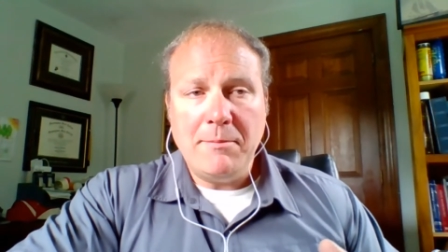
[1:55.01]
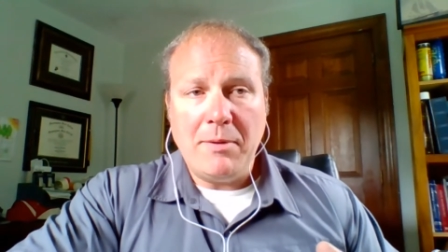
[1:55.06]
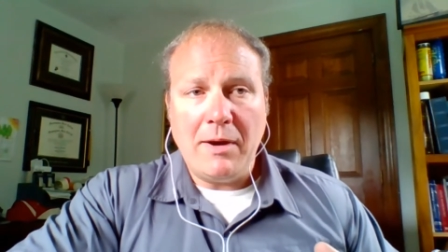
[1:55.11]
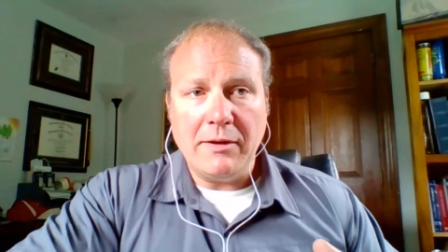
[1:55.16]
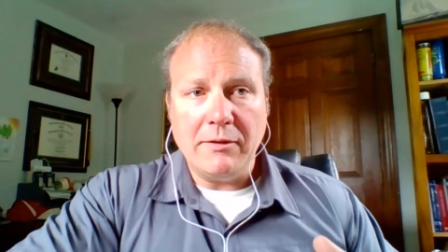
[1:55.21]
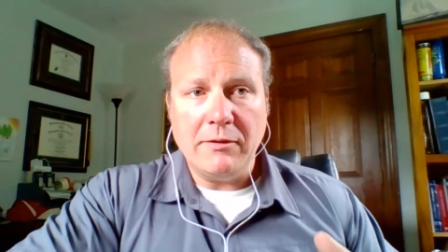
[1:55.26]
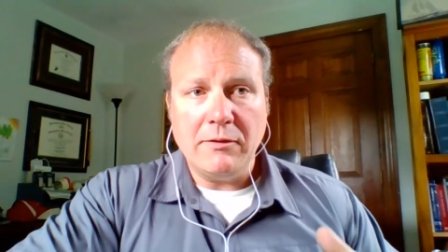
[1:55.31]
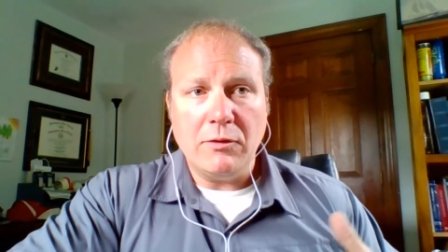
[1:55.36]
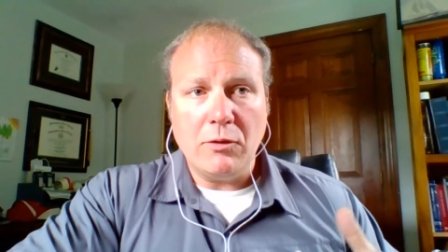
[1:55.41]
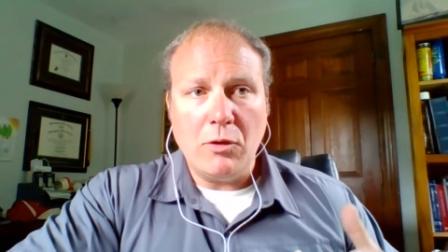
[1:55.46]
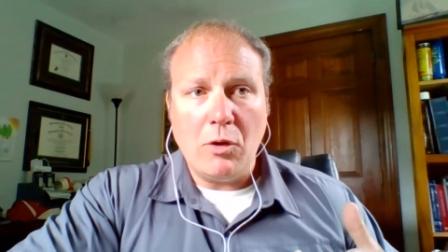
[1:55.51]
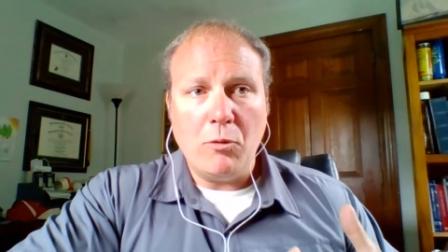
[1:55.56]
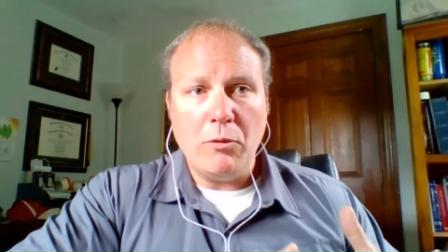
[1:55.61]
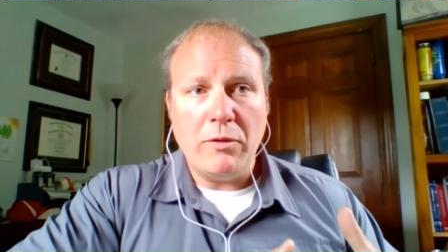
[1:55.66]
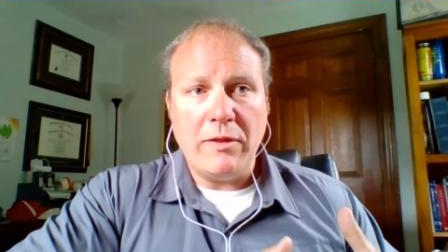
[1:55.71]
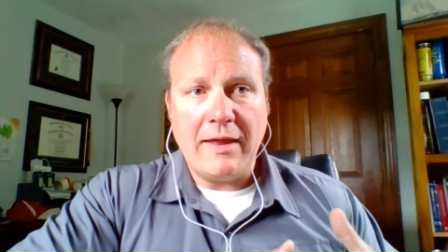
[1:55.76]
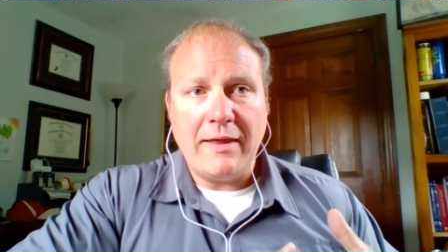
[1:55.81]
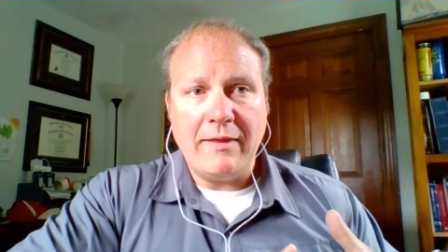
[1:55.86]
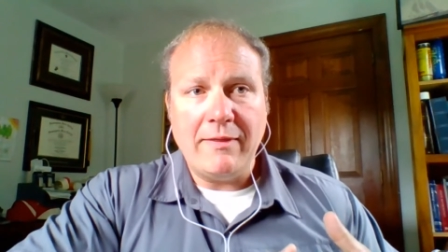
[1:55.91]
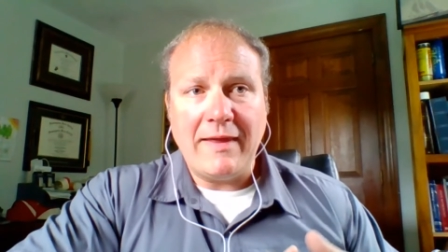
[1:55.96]
But you
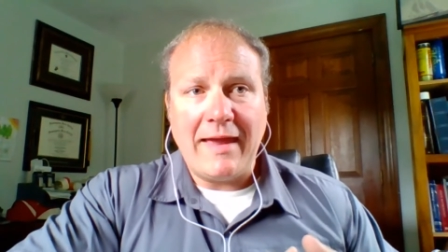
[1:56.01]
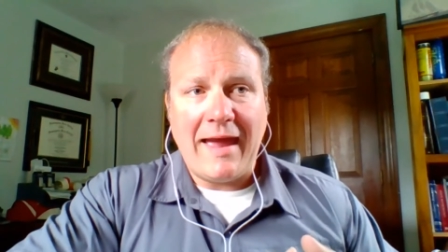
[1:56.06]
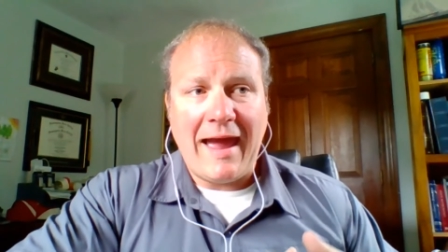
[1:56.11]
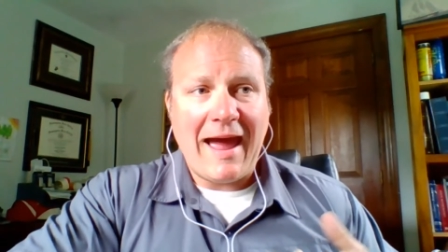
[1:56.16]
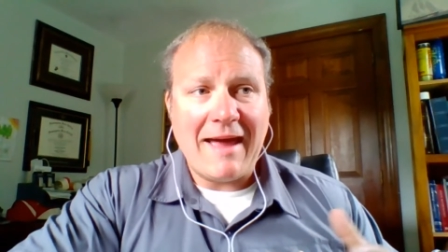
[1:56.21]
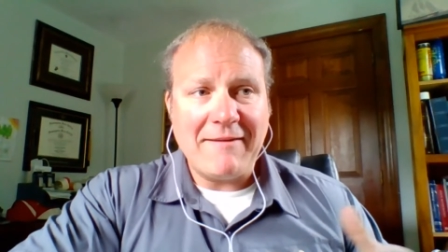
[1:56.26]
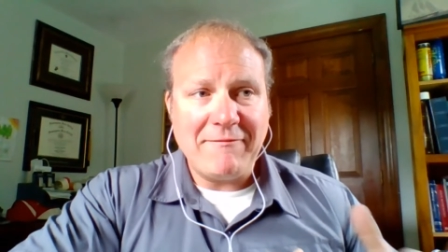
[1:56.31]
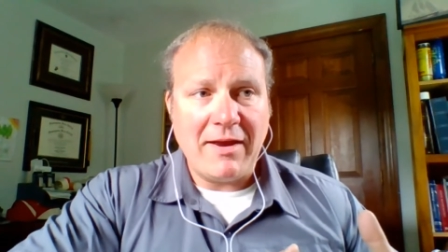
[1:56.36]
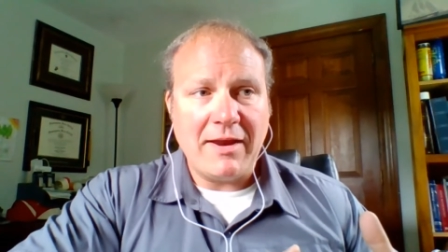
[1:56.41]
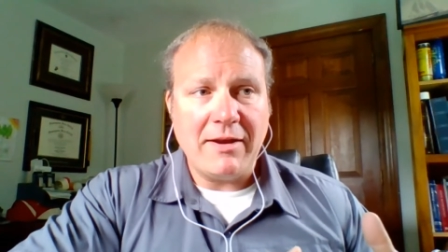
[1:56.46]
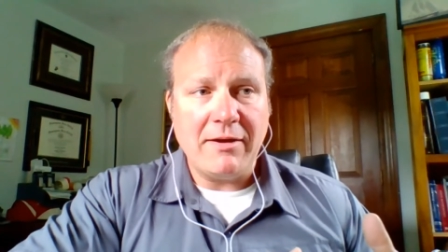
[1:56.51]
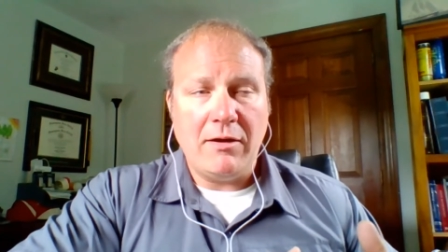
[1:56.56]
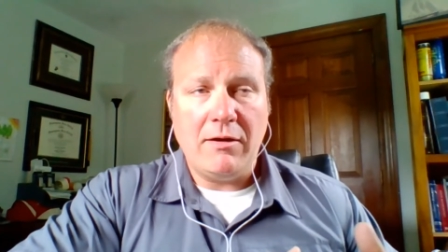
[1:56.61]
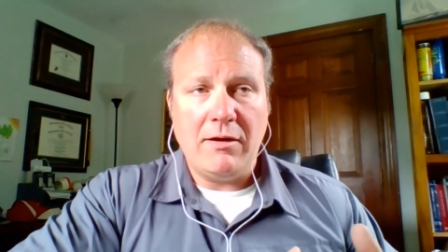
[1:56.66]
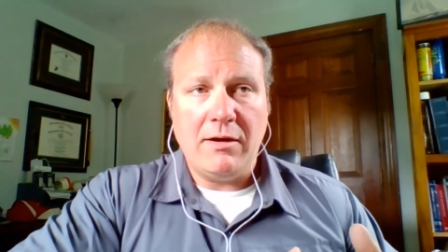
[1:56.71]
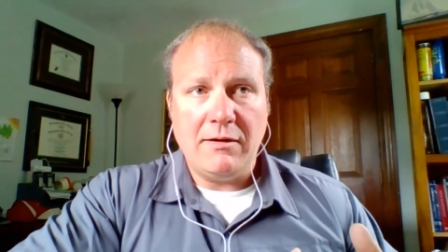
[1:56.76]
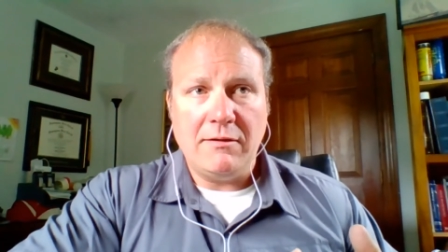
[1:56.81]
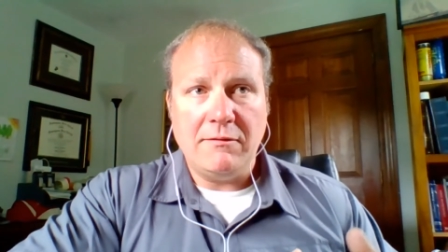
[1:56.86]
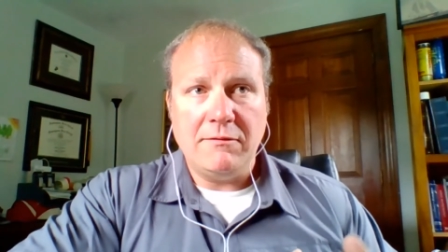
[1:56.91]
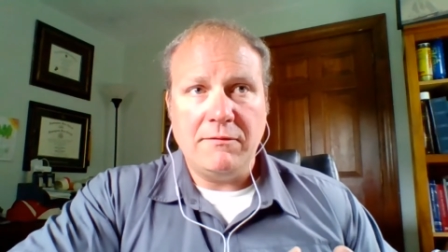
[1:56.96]
know, the the advent
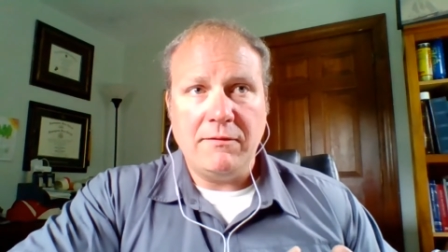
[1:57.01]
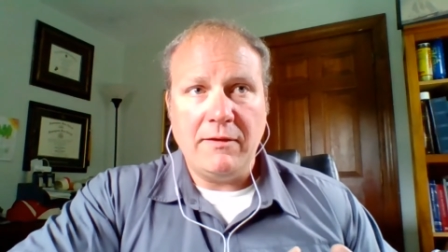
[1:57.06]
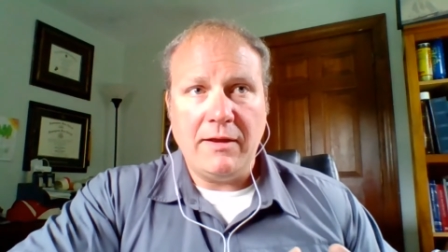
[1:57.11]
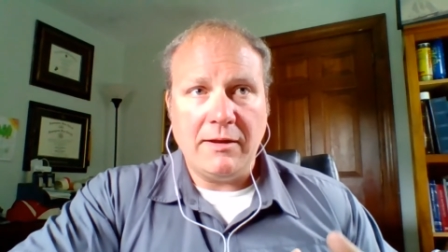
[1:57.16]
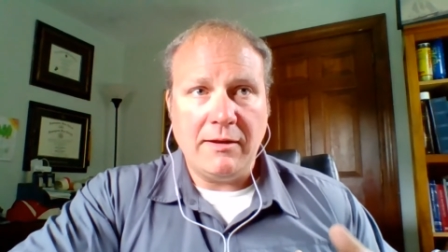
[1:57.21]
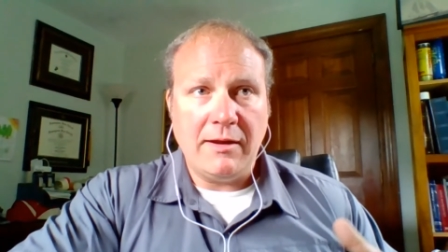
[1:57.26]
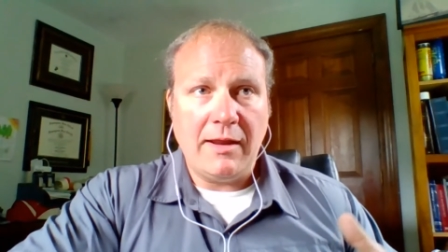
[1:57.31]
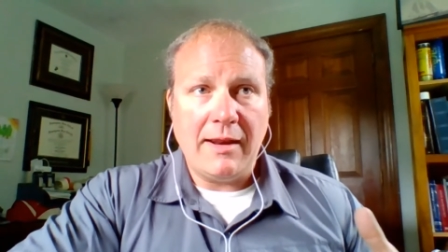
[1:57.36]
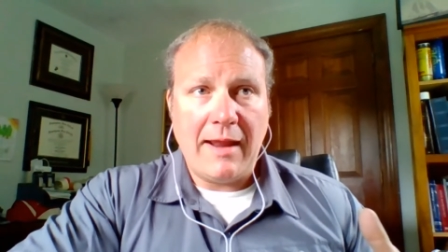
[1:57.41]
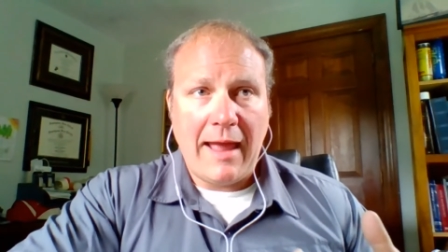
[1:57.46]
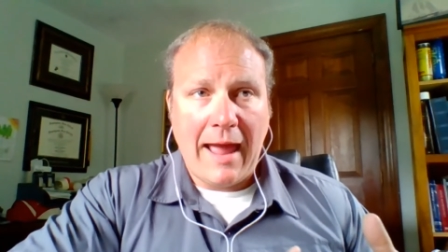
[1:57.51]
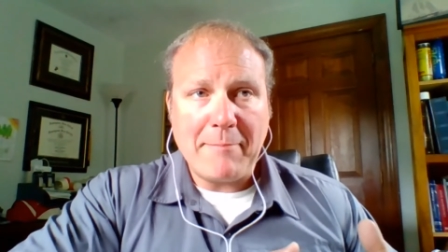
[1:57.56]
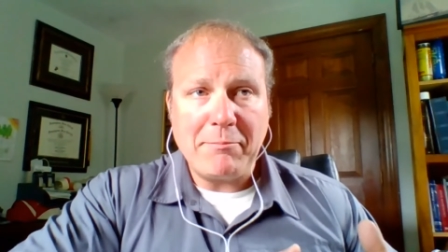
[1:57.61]
of an,